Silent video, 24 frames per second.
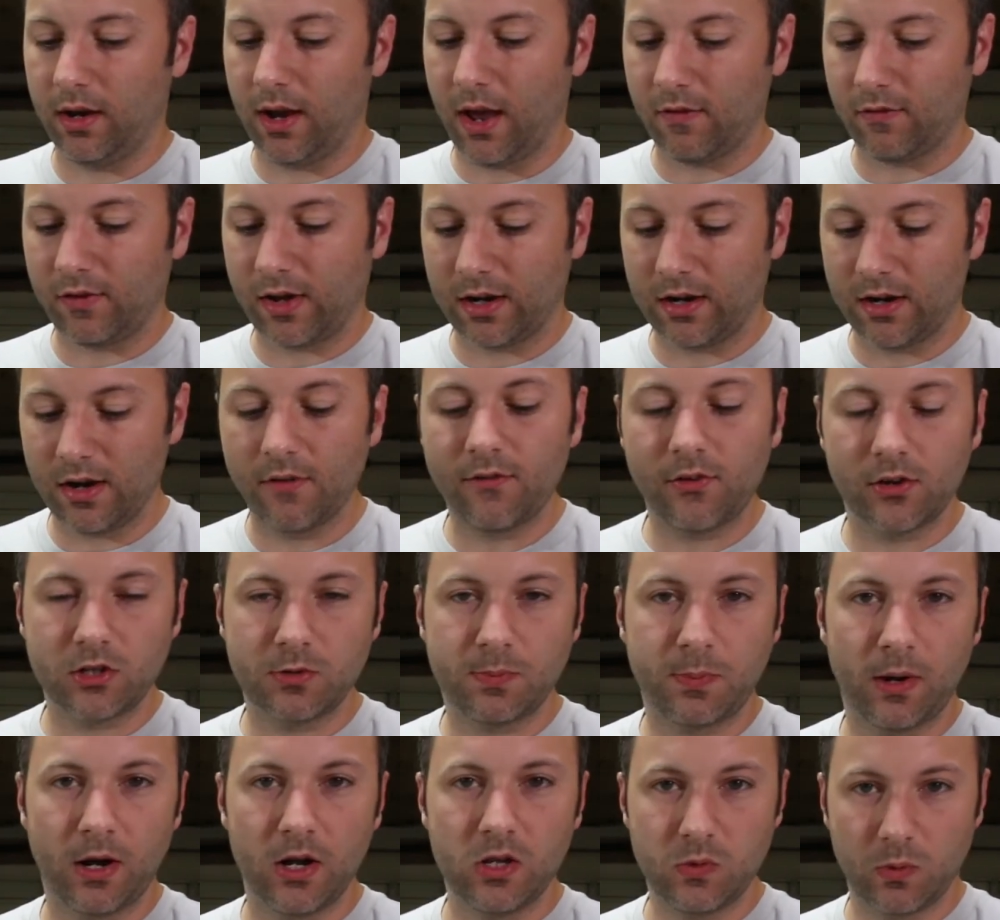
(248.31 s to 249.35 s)
Now I've got enough
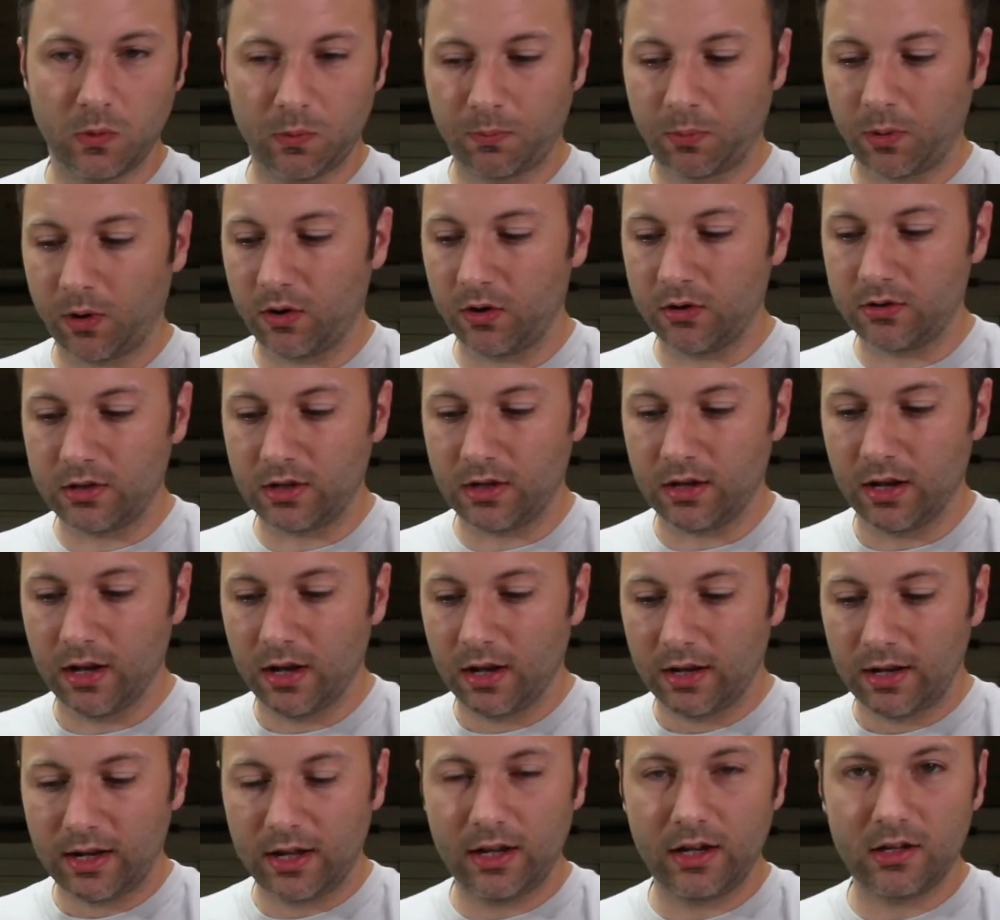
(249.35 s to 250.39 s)
experience with printers that
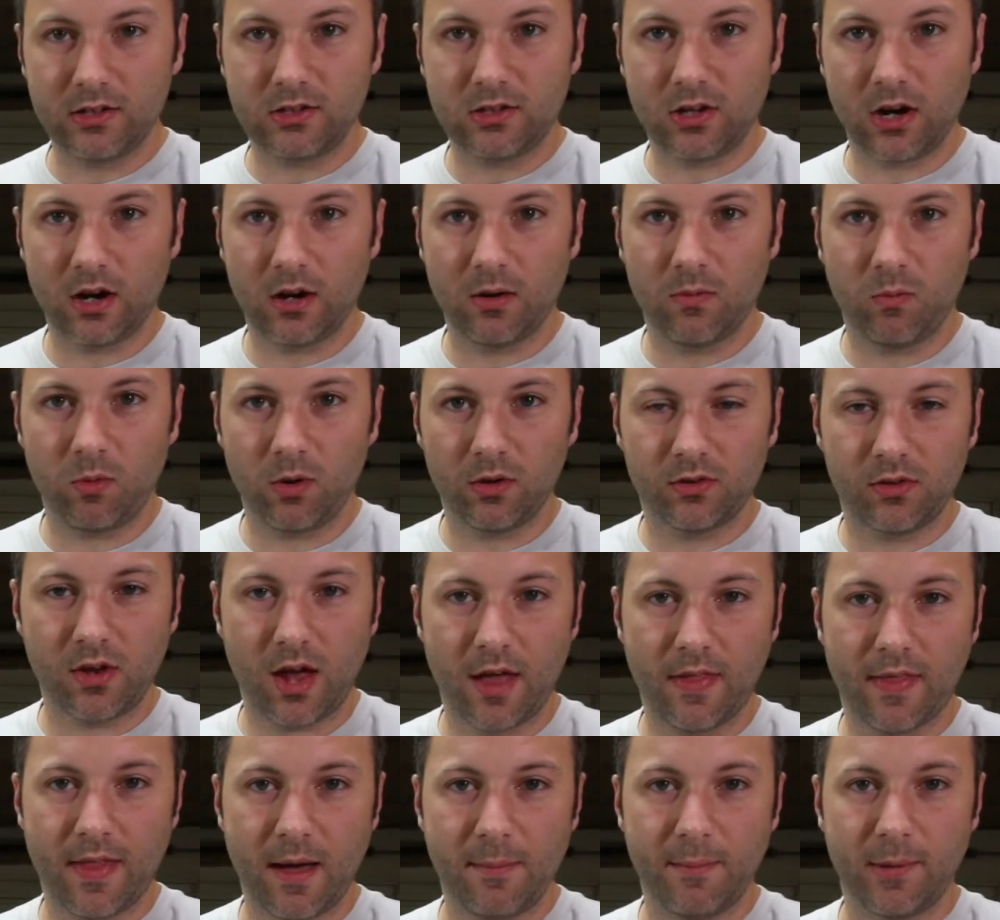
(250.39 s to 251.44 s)
getting it started was
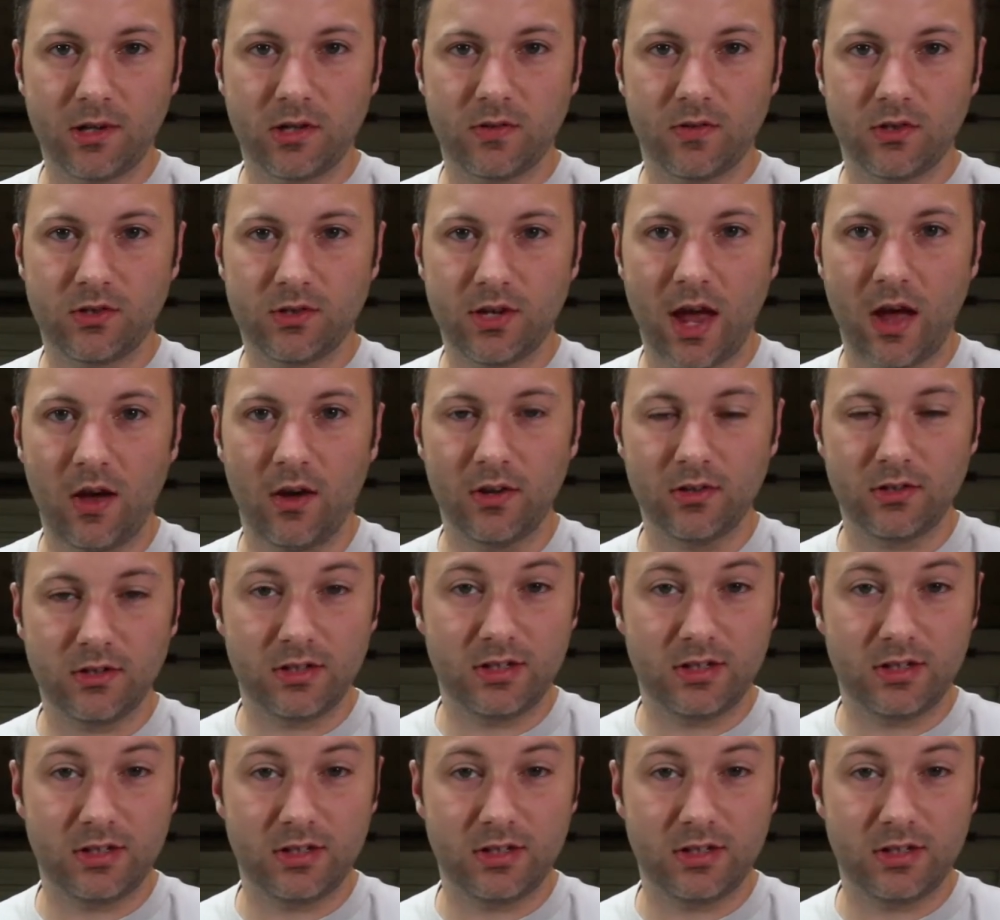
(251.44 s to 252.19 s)
not that much of a challenge.